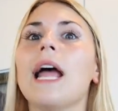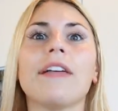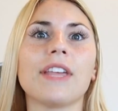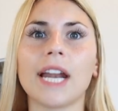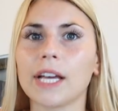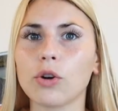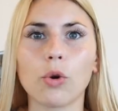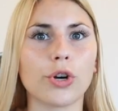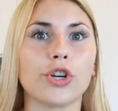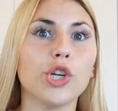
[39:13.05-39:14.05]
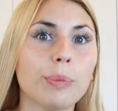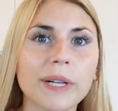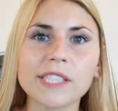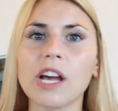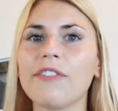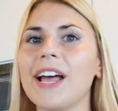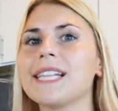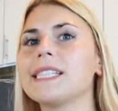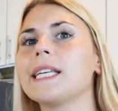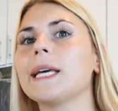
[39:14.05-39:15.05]
and then I could order new prints off
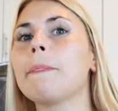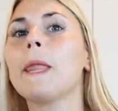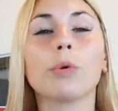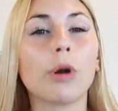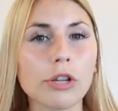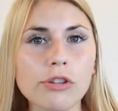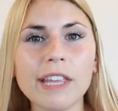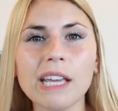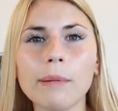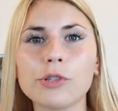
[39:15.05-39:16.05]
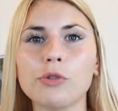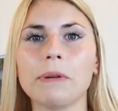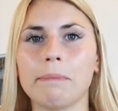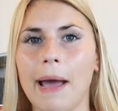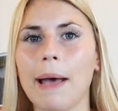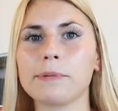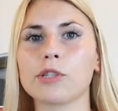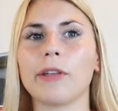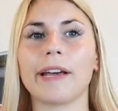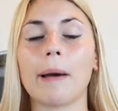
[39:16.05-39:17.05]
Etsy. We were also thinking about doing maps,
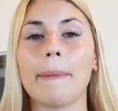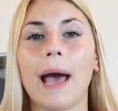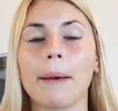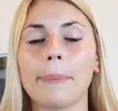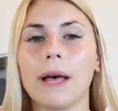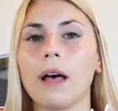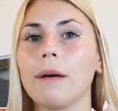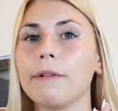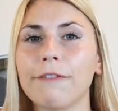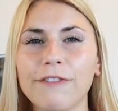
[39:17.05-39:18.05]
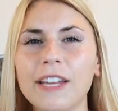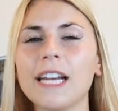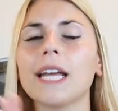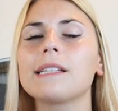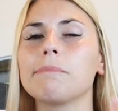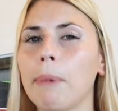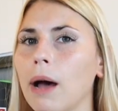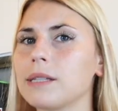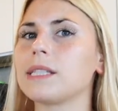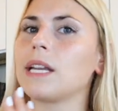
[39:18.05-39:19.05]
so like a map of Phoenix,
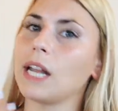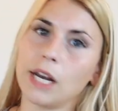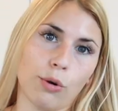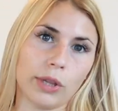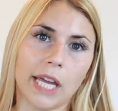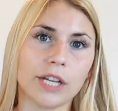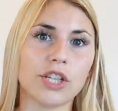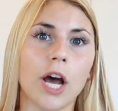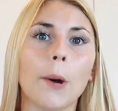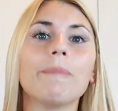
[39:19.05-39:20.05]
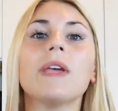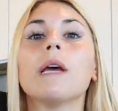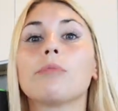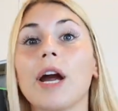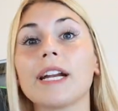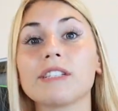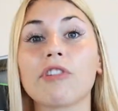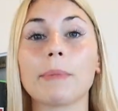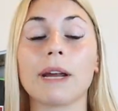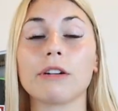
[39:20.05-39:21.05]
Boston, and Orlando. Brian is
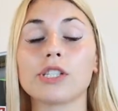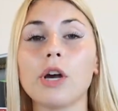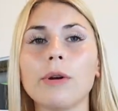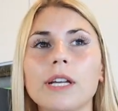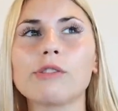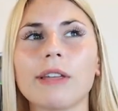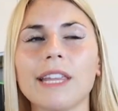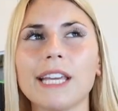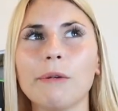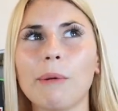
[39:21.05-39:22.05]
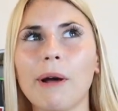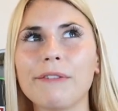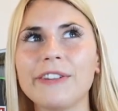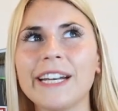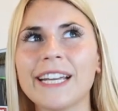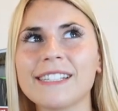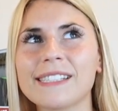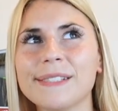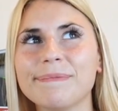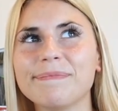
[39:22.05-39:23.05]
from Arizona, so I think he would want Phoenix.